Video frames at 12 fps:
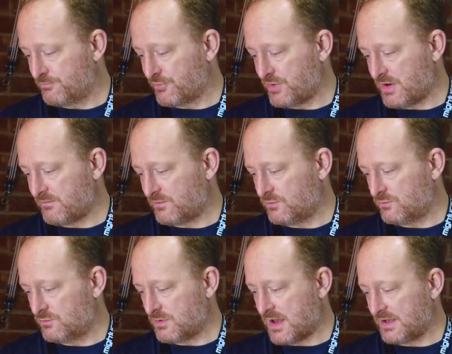
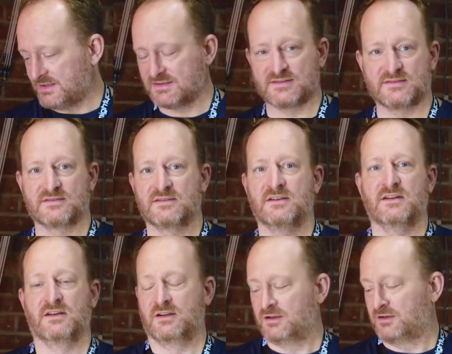BrewDevil Ace
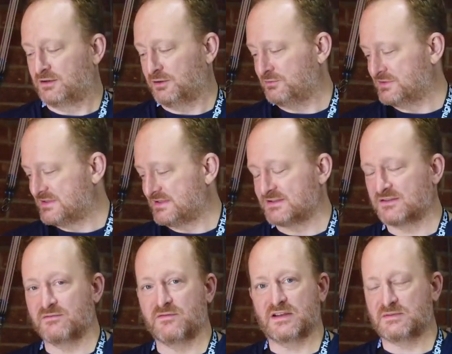Gluten
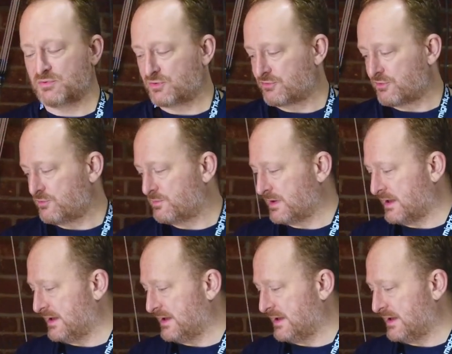System Facebook group.